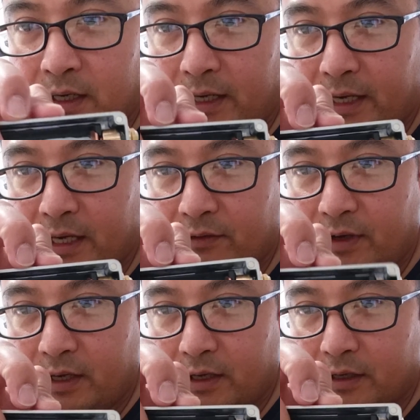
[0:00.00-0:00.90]
I have
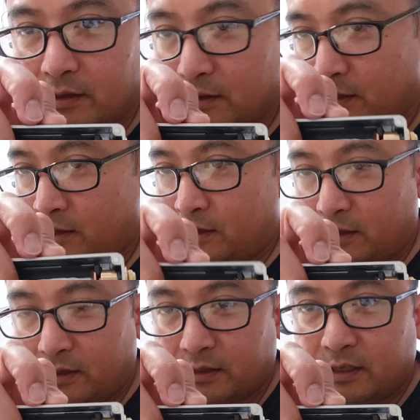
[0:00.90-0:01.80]
a
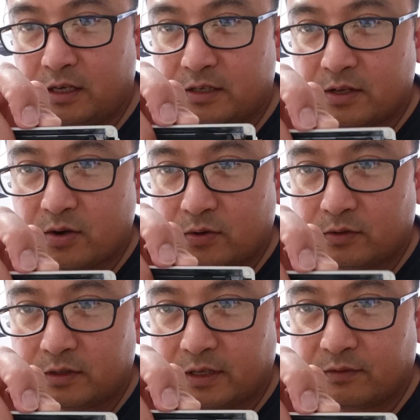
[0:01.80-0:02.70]

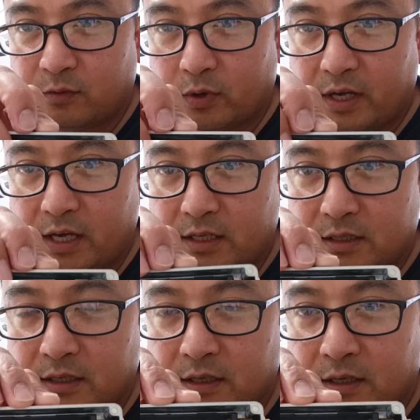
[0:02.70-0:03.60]
Keystone
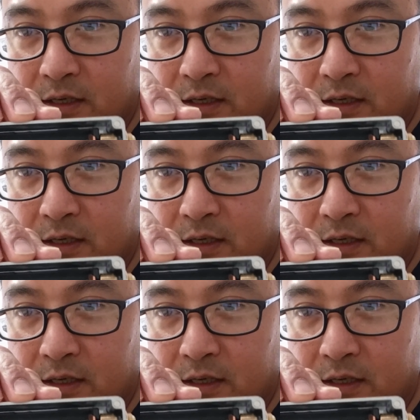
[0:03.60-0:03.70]
1048